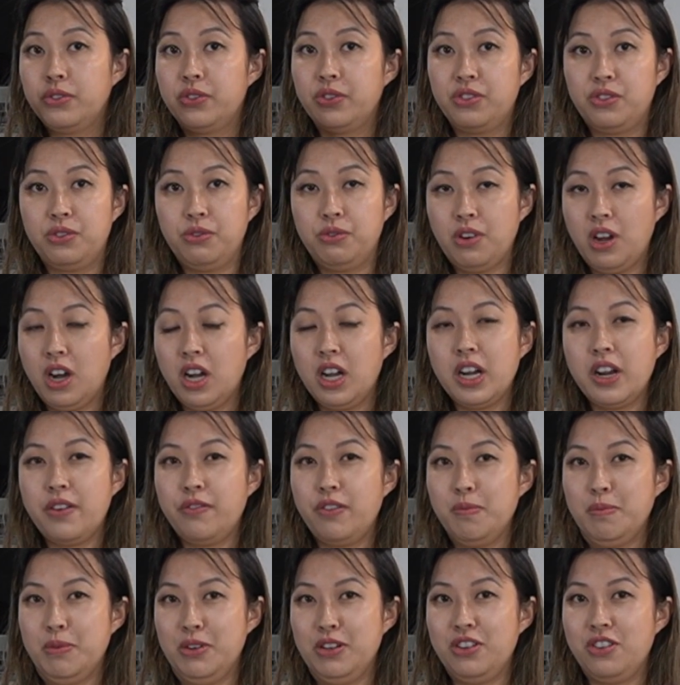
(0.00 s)
do not
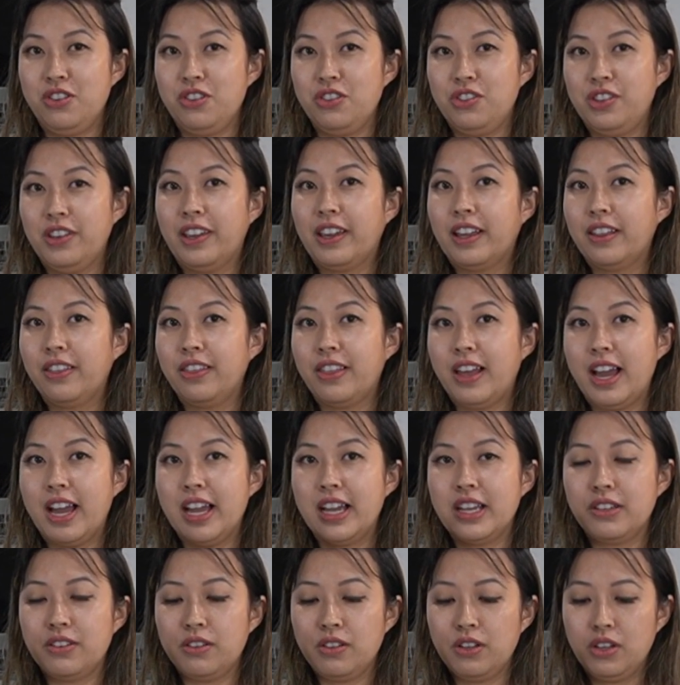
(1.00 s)
ever put your chicken
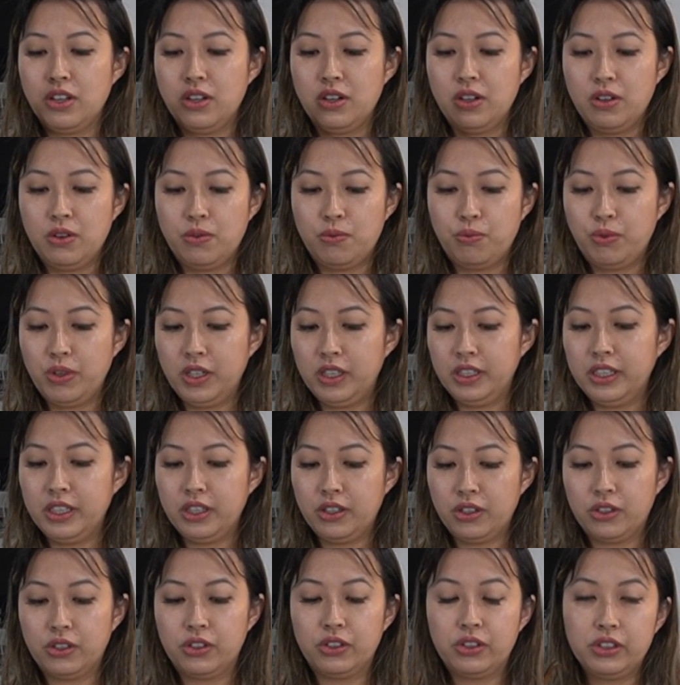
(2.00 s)
thighs
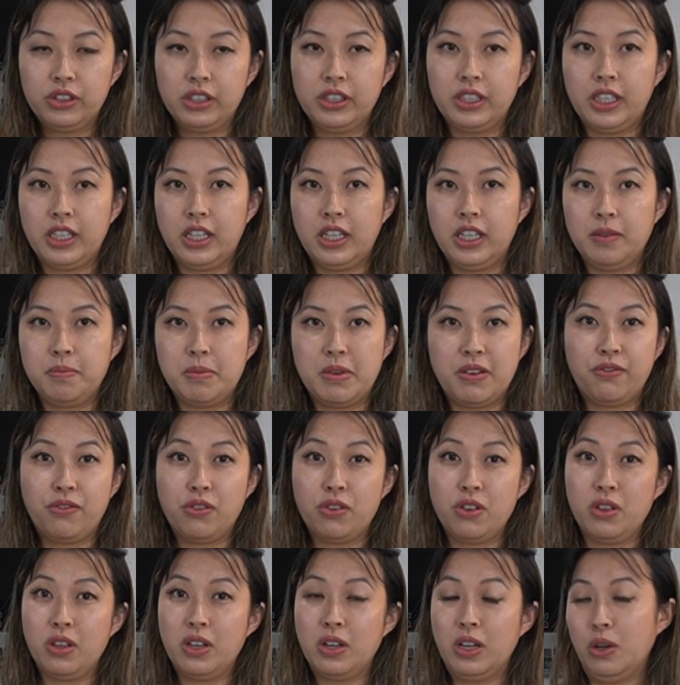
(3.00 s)
really early
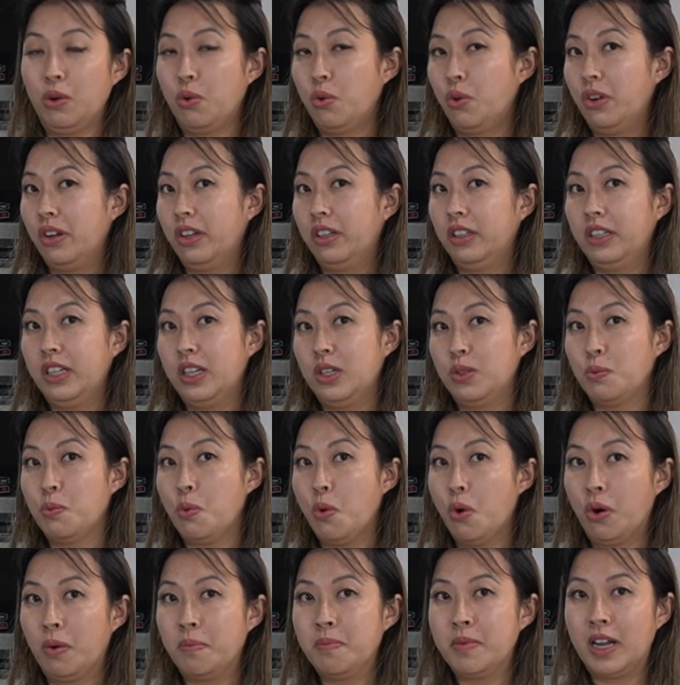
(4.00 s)
before the oil is
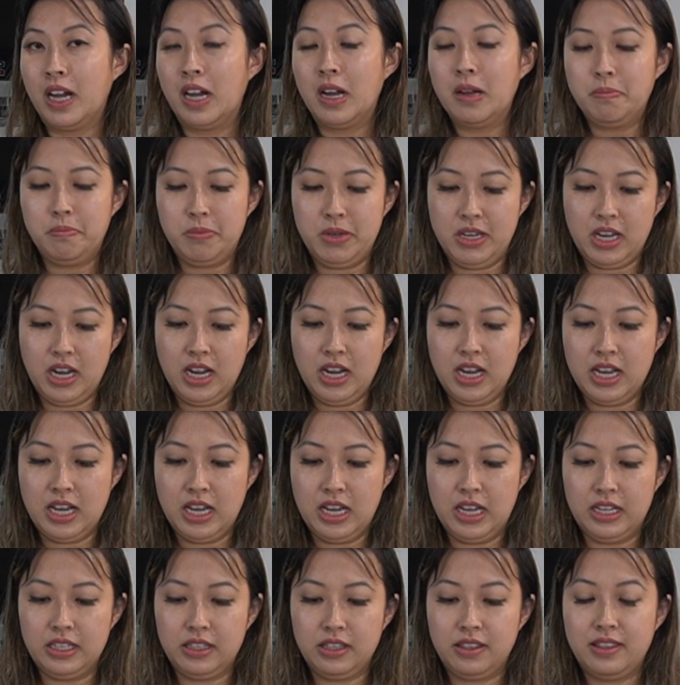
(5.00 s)
warmed up,
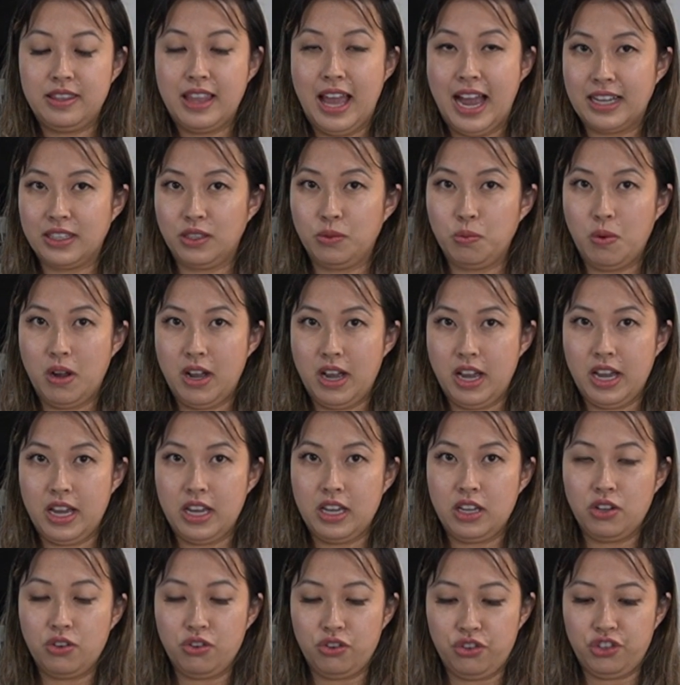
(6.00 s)
because that's
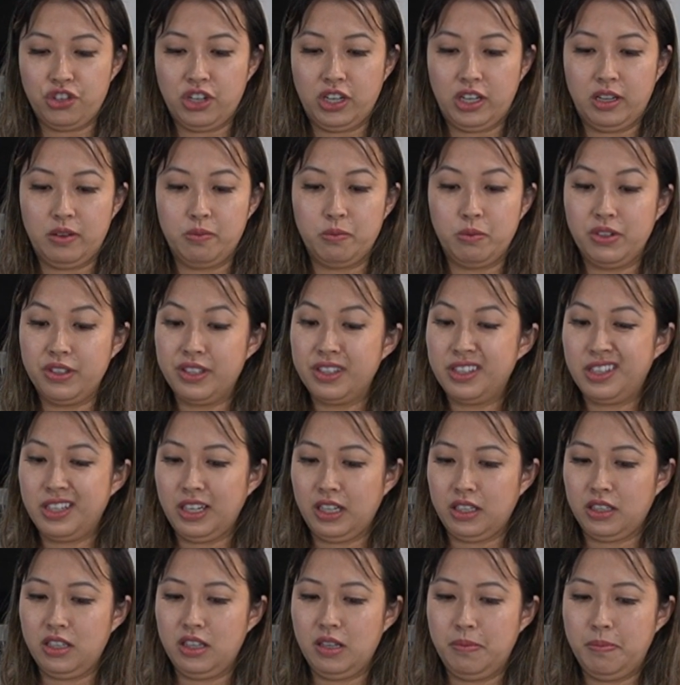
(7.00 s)
why your chicken will
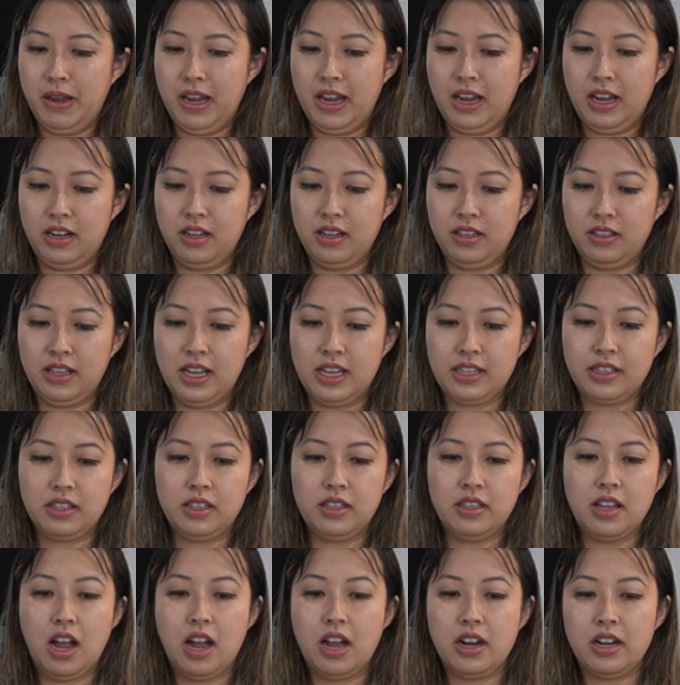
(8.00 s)
stick to the pan, and that's
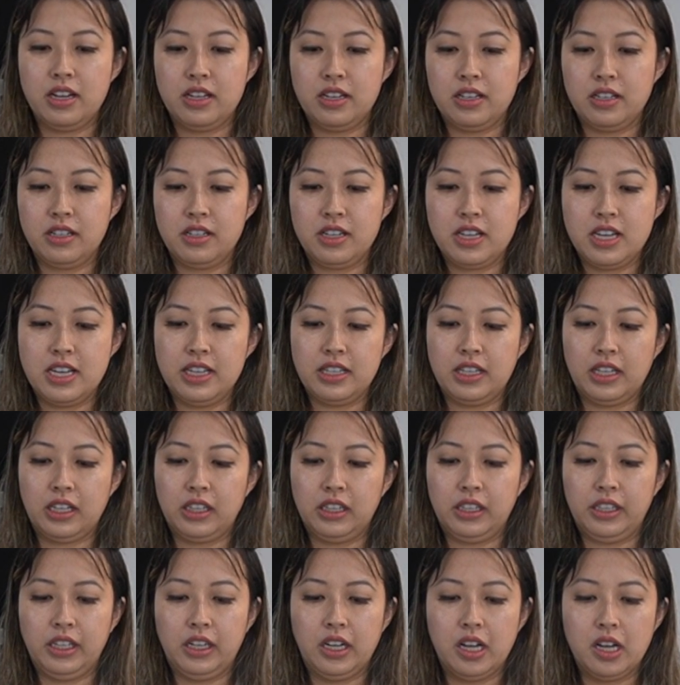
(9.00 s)
not an easy
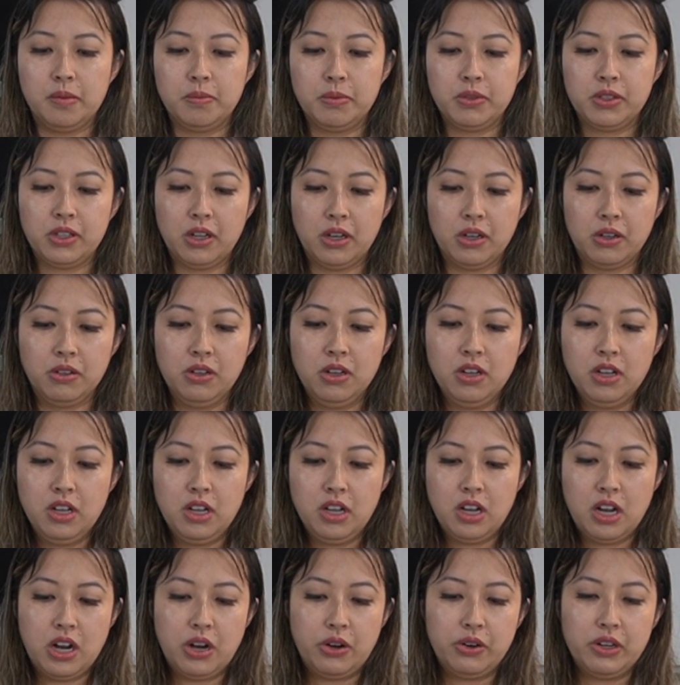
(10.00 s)
cleanup. So
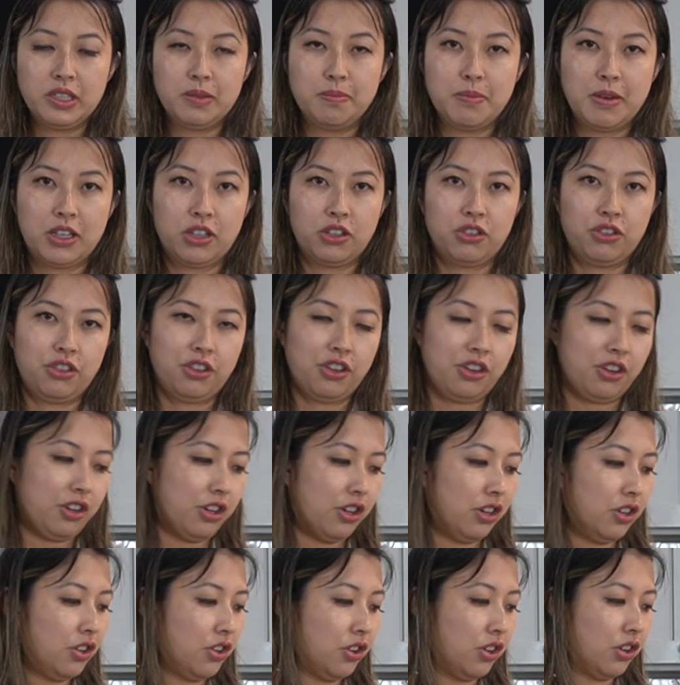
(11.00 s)
always make
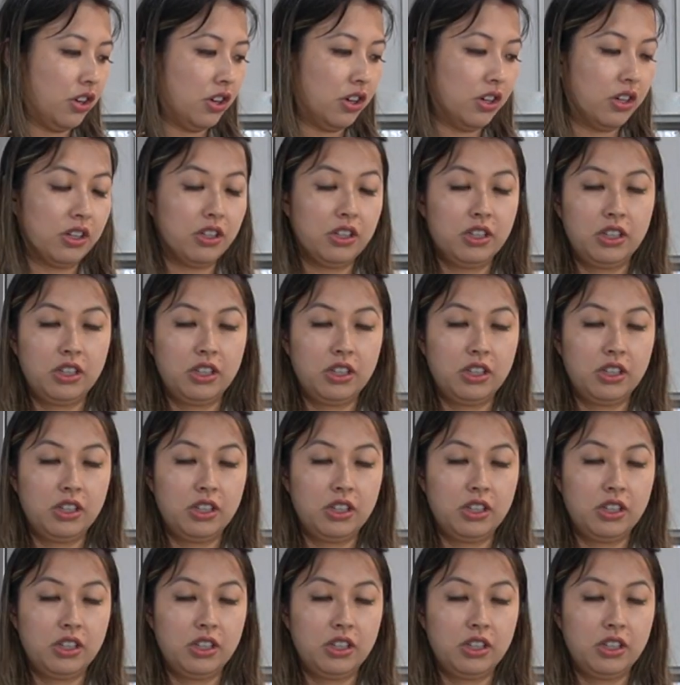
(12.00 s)
sure your